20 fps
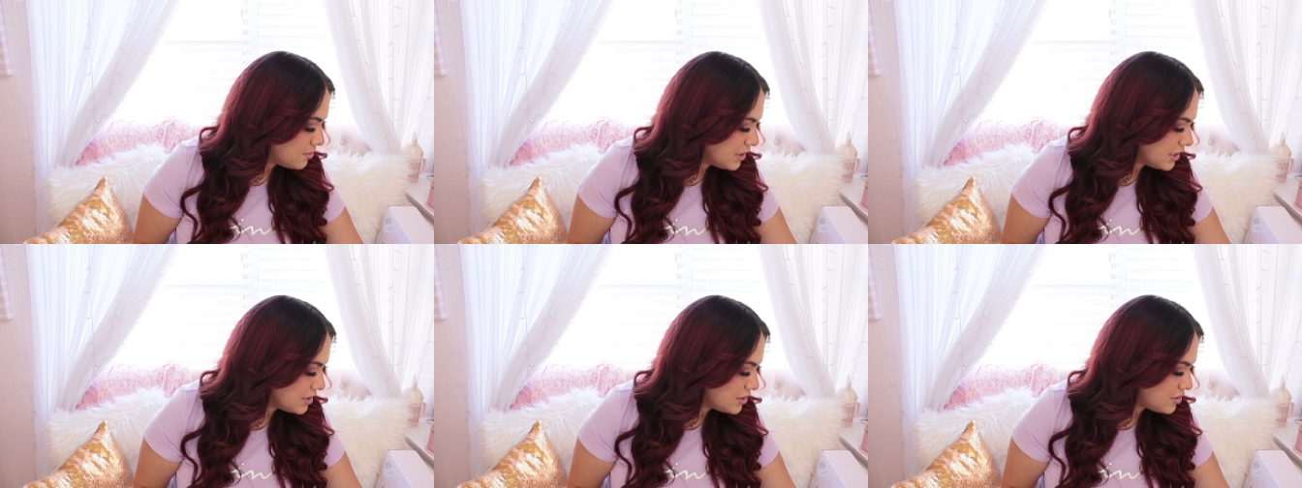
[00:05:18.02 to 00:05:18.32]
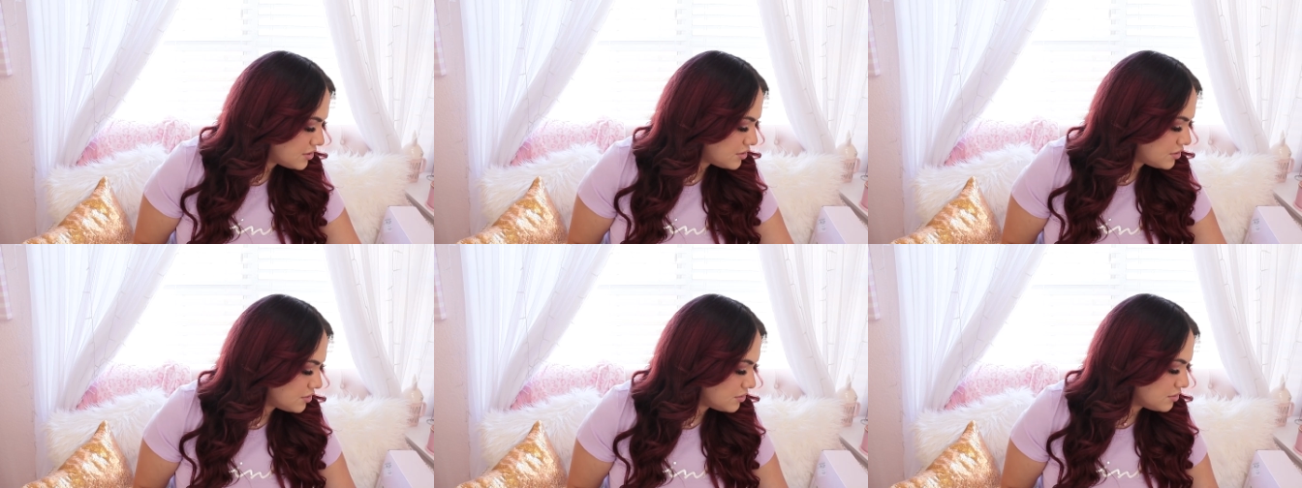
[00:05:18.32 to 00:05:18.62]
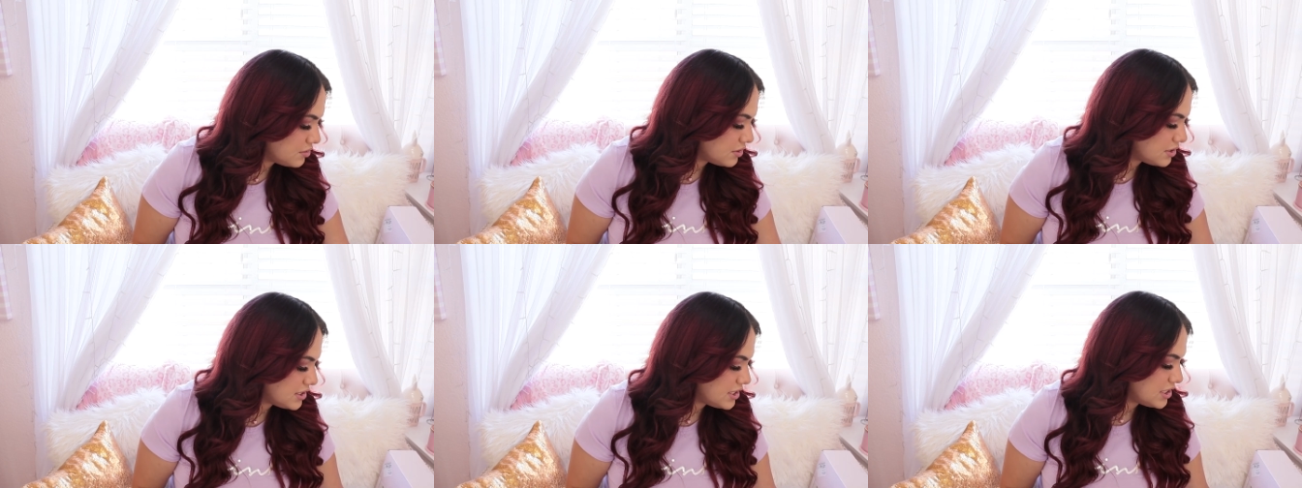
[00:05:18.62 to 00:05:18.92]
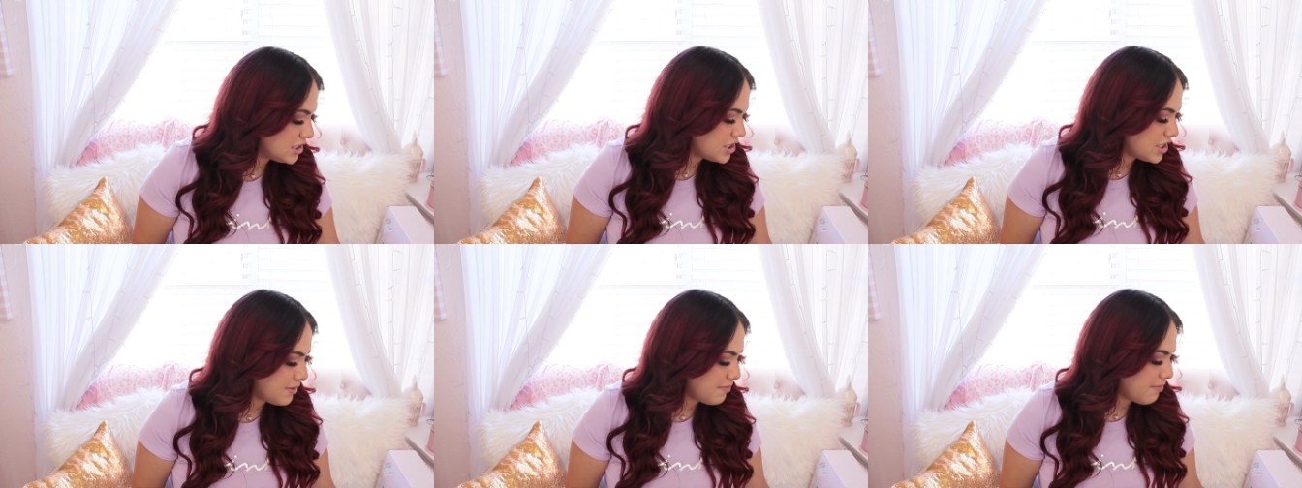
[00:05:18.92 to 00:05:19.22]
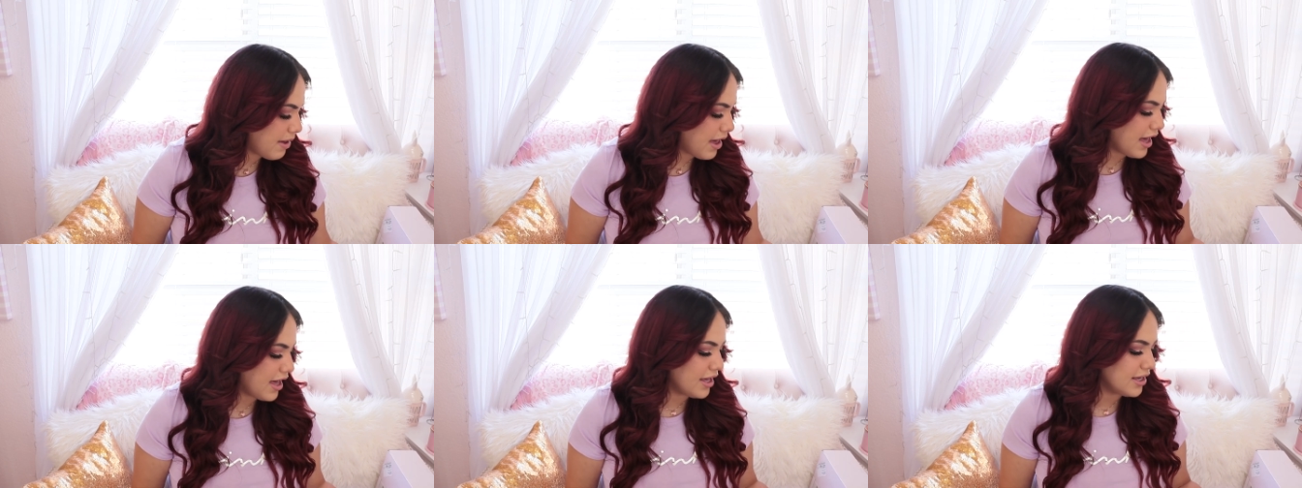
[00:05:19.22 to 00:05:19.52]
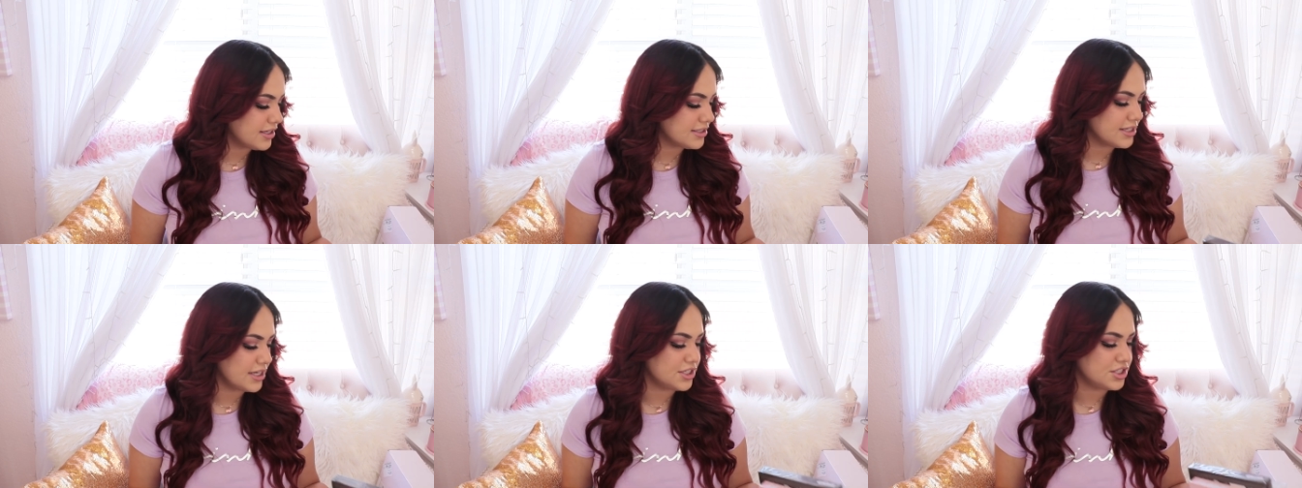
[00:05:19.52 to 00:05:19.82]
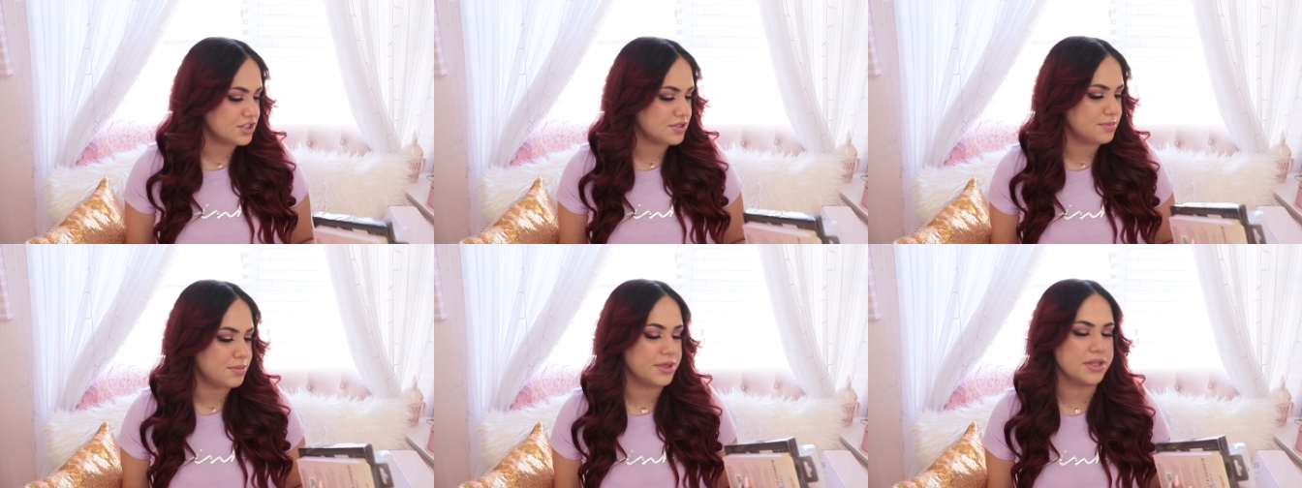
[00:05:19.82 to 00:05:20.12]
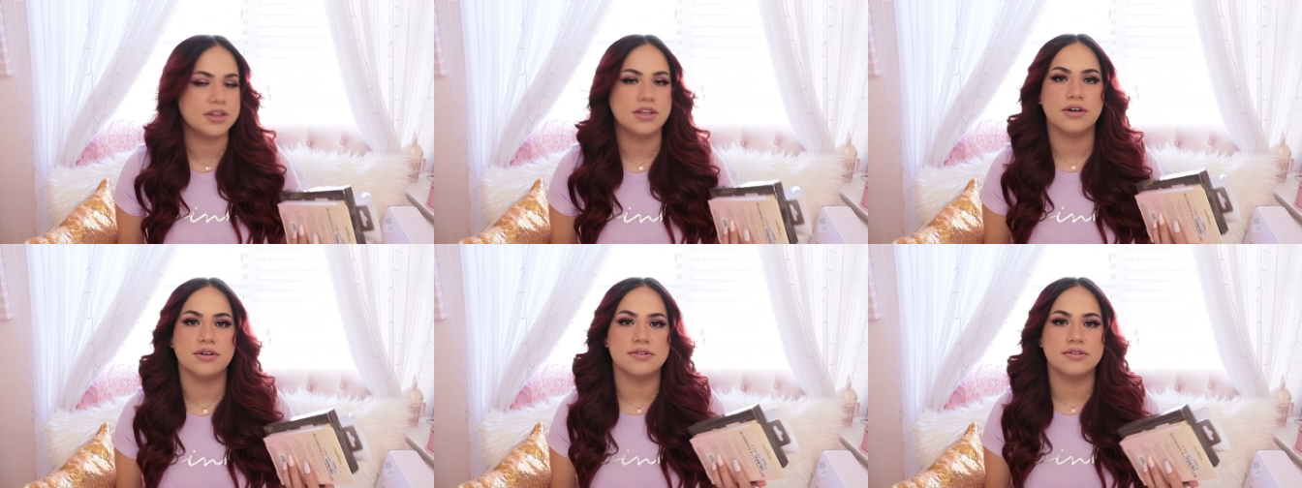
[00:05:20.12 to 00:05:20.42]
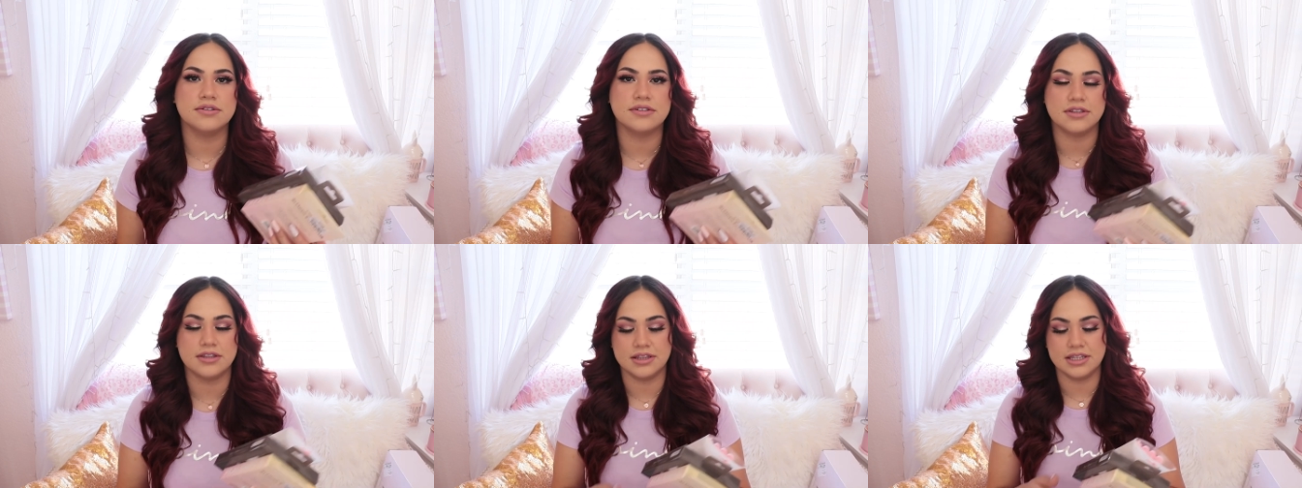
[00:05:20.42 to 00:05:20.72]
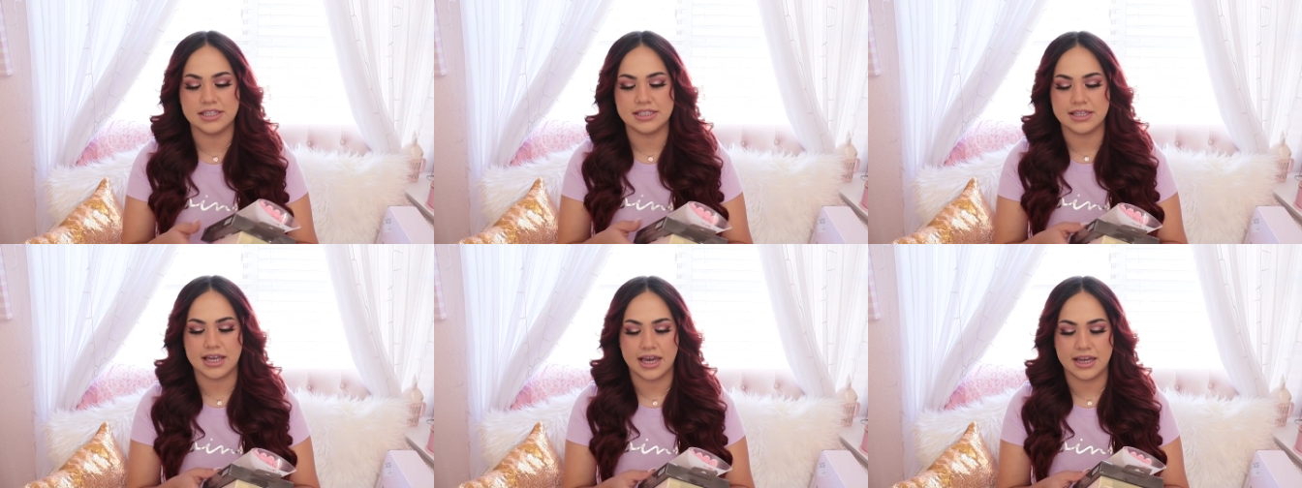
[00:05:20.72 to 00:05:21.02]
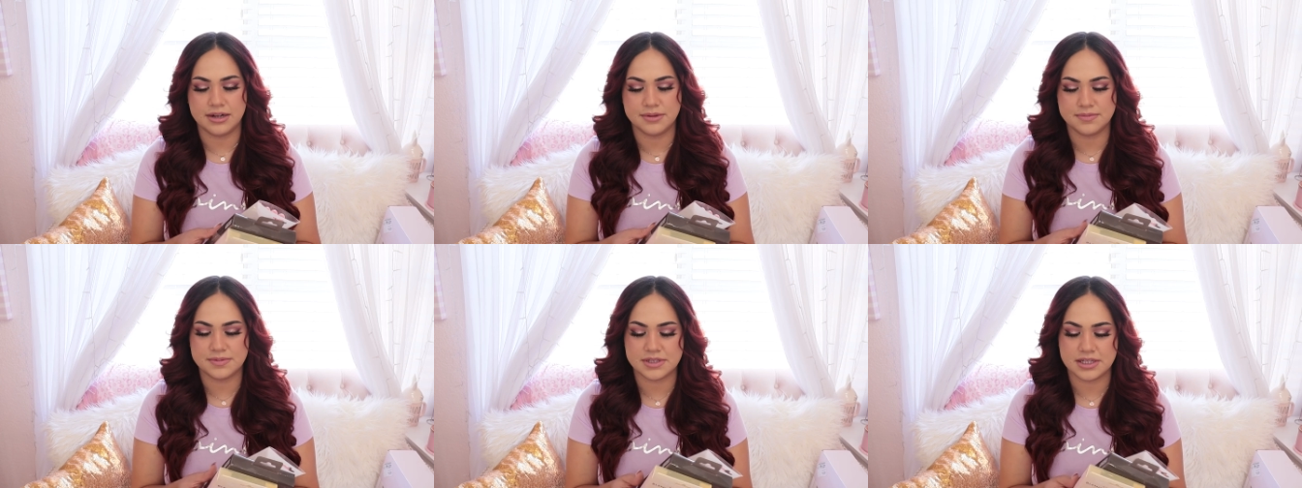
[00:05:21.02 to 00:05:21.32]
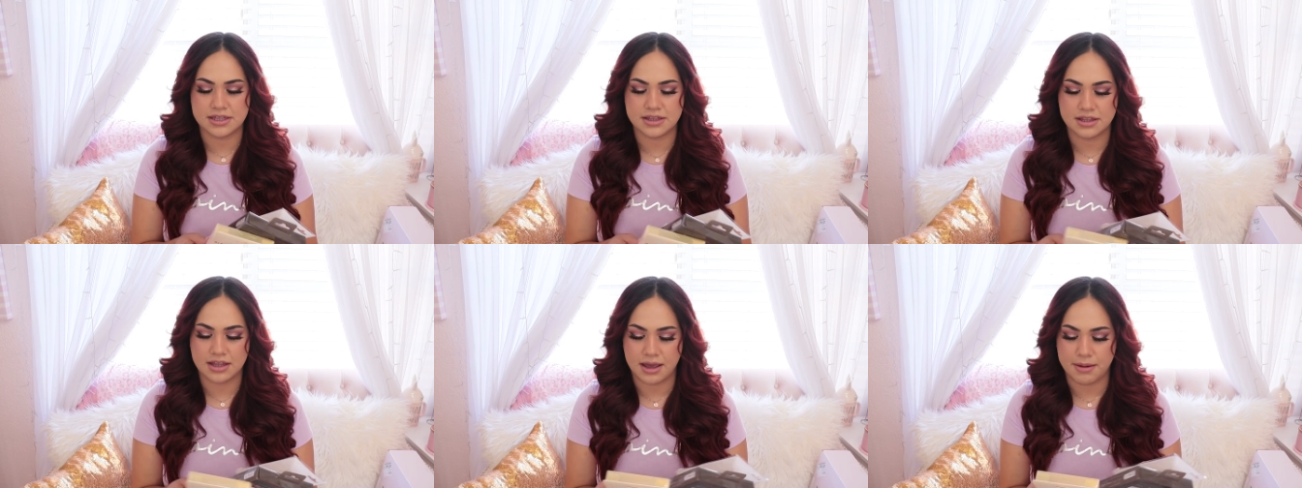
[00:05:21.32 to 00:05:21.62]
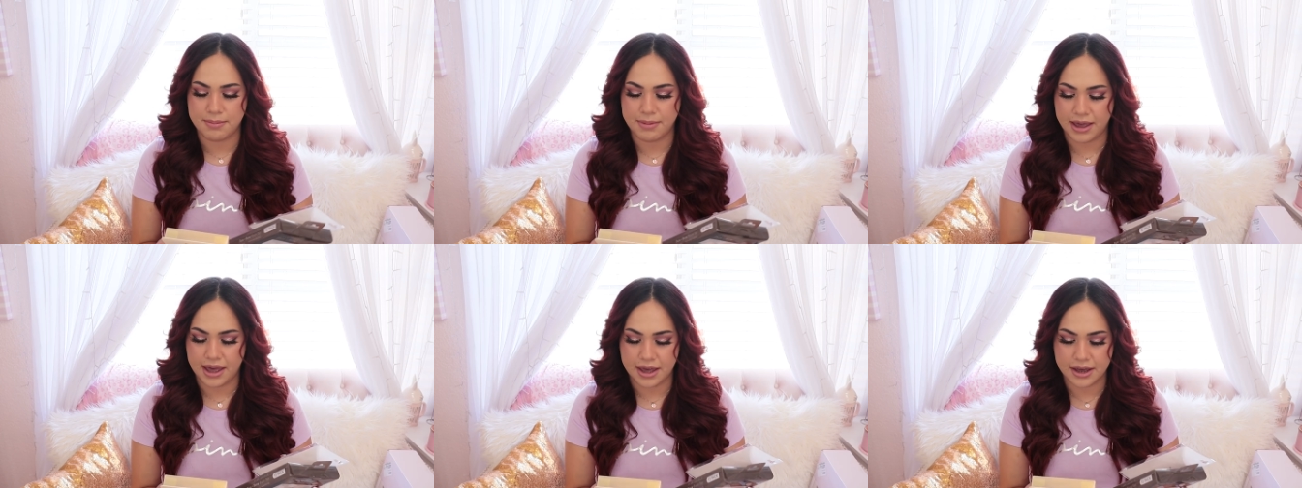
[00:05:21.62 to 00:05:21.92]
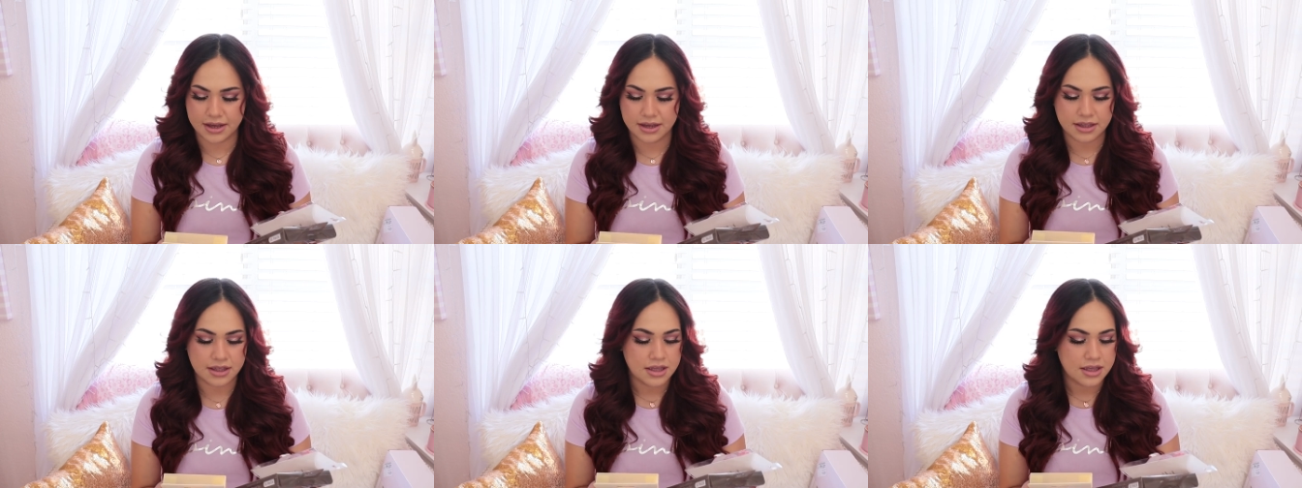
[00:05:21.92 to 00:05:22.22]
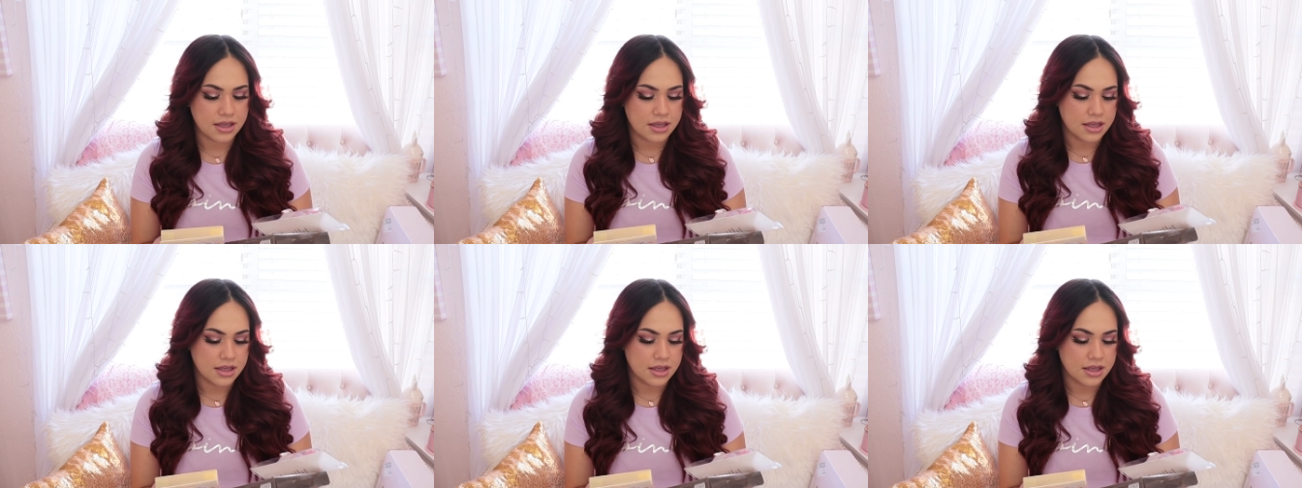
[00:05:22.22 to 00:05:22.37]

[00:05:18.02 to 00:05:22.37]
went to TJ Maxx. I just put those these items in that bag.